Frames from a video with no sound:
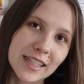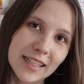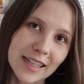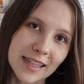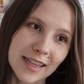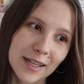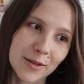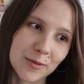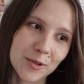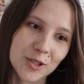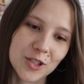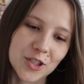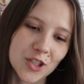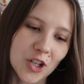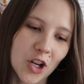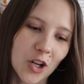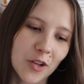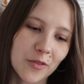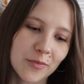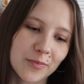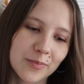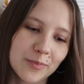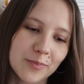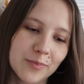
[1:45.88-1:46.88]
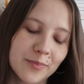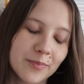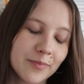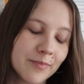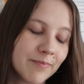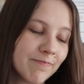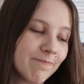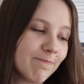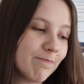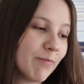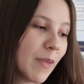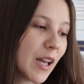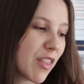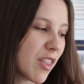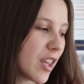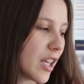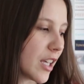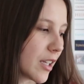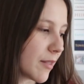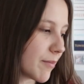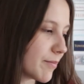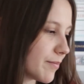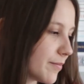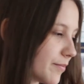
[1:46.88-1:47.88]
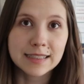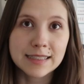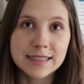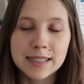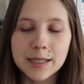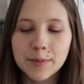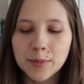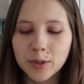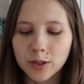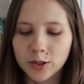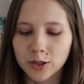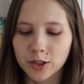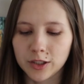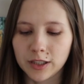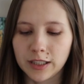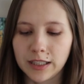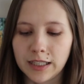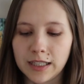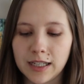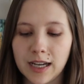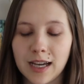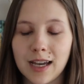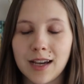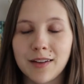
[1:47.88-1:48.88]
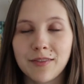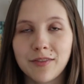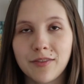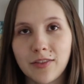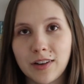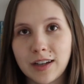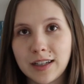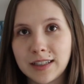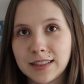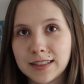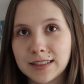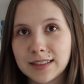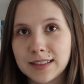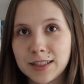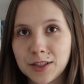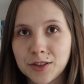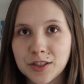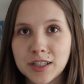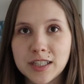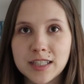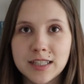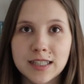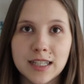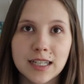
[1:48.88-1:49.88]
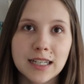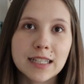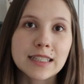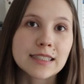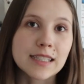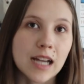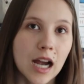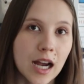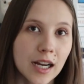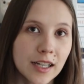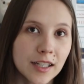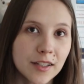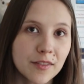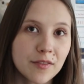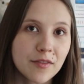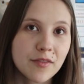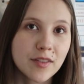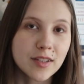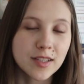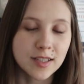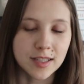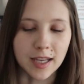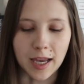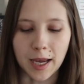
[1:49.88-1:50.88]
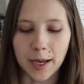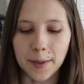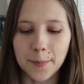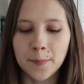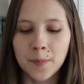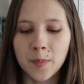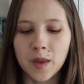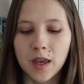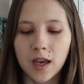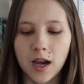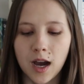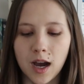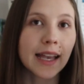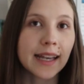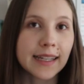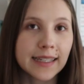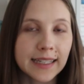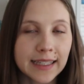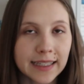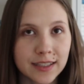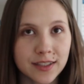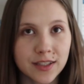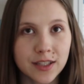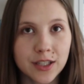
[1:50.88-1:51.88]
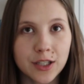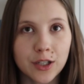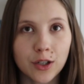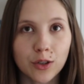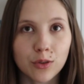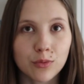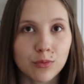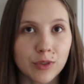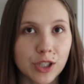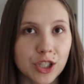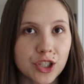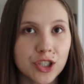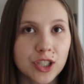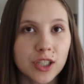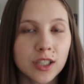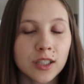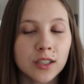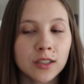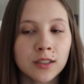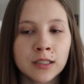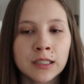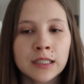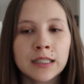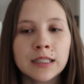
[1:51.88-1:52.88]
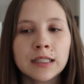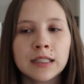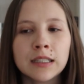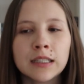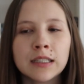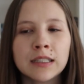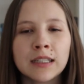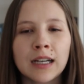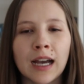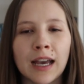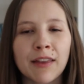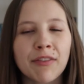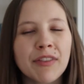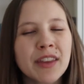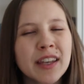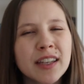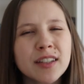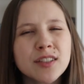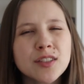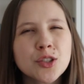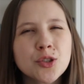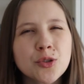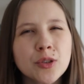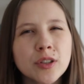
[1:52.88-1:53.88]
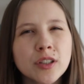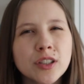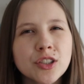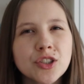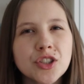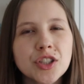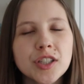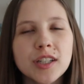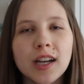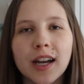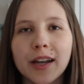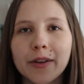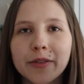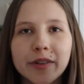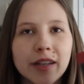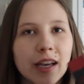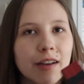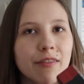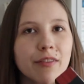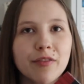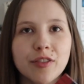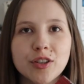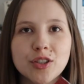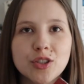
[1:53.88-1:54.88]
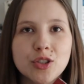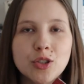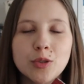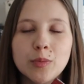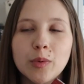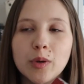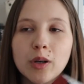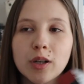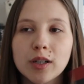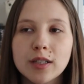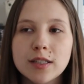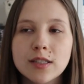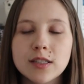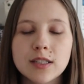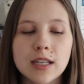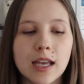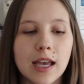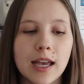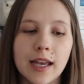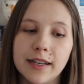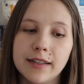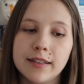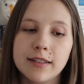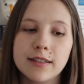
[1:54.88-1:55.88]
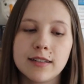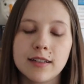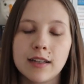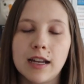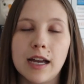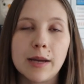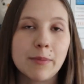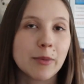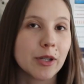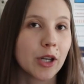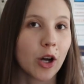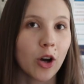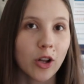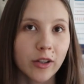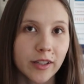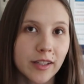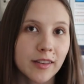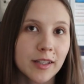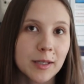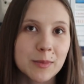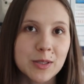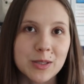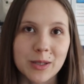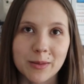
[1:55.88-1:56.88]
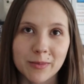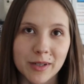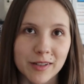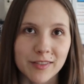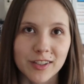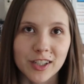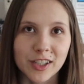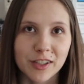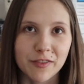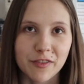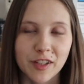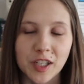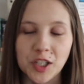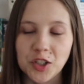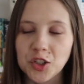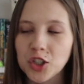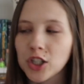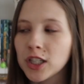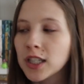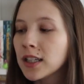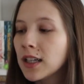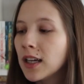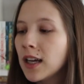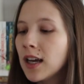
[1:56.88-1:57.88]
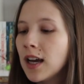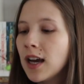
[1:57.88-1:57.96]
They were just not my thing. Similarly, I have a series that is kind of the same, and it is the Orisha. I think it's a trilogy. I only have the first 2 books and I'm unhauling them, so I'm never gonna finish it.